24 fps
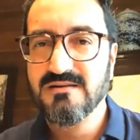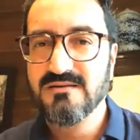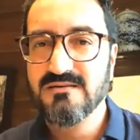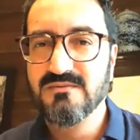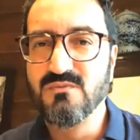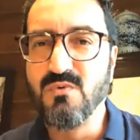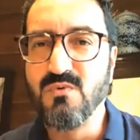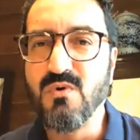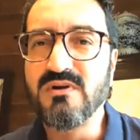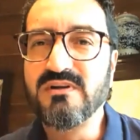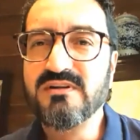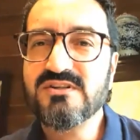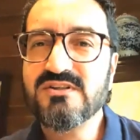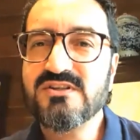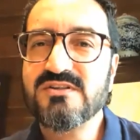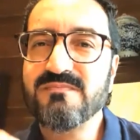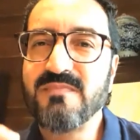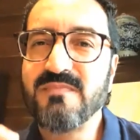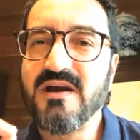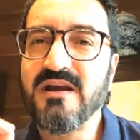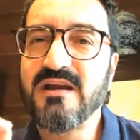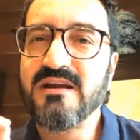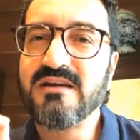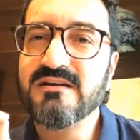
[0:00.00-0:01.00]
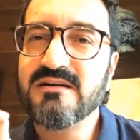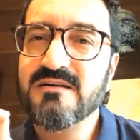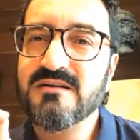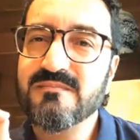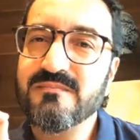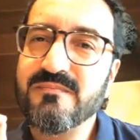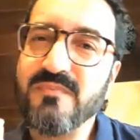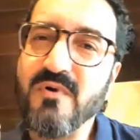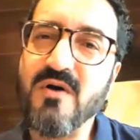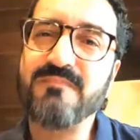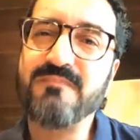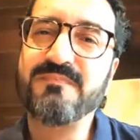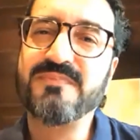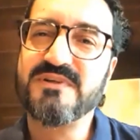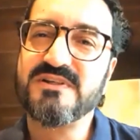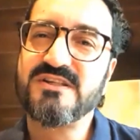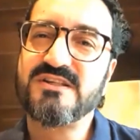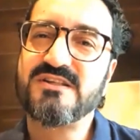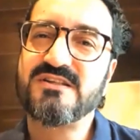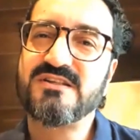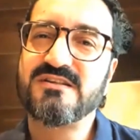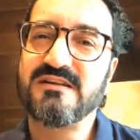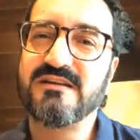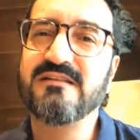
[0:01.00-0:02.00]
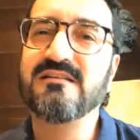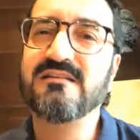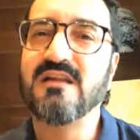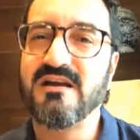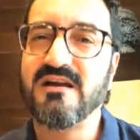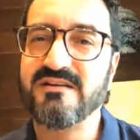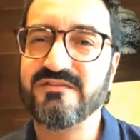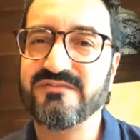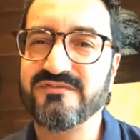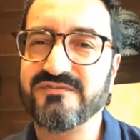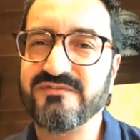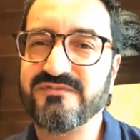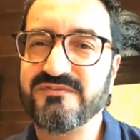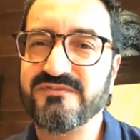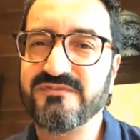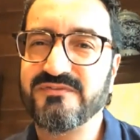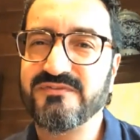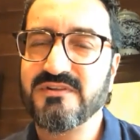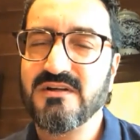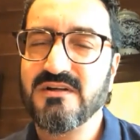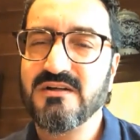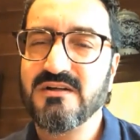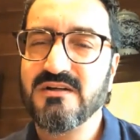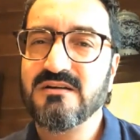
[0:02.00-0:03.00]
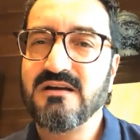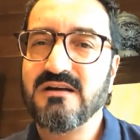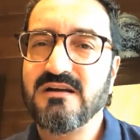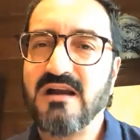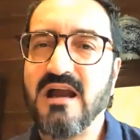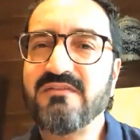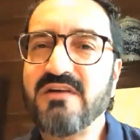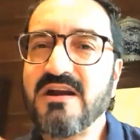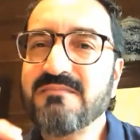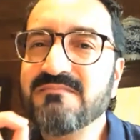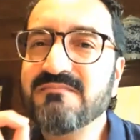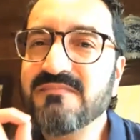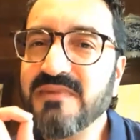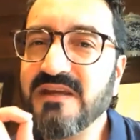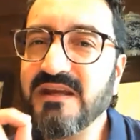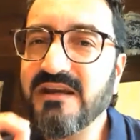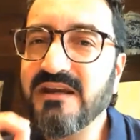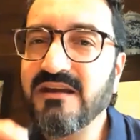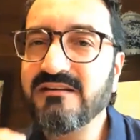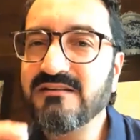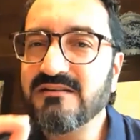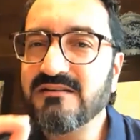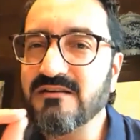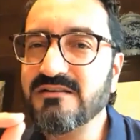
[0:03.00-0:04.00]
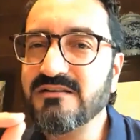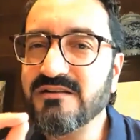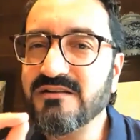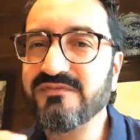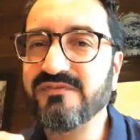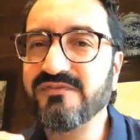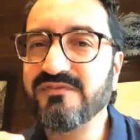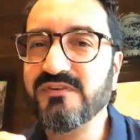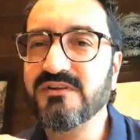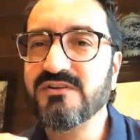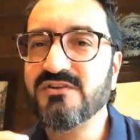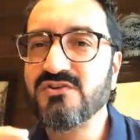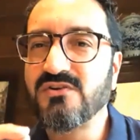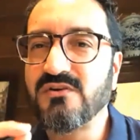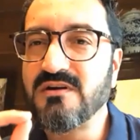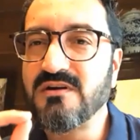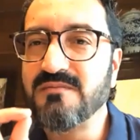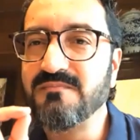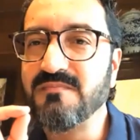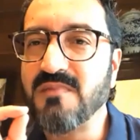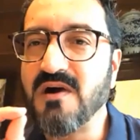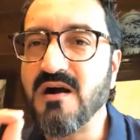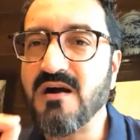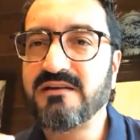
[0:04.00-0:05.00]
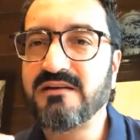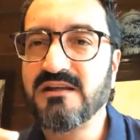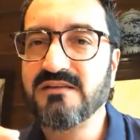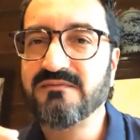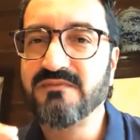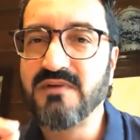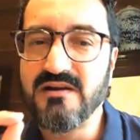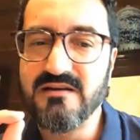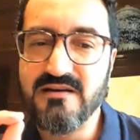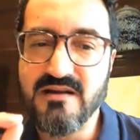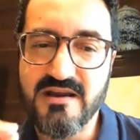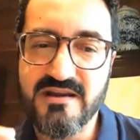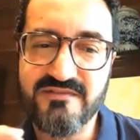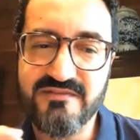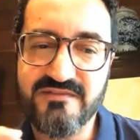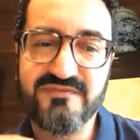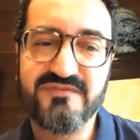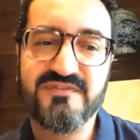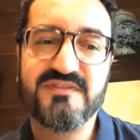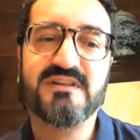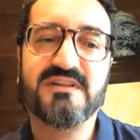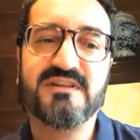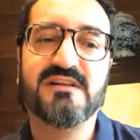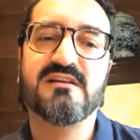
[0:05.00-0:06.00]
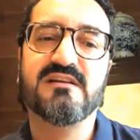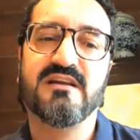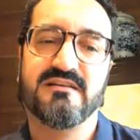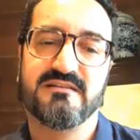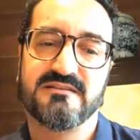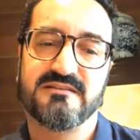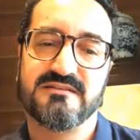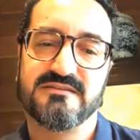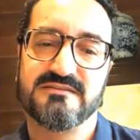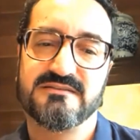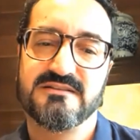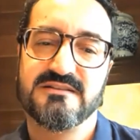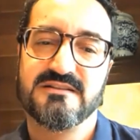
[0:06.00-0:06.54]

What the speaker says: What is my purpose in life? Have I made a difference mark in my life till date?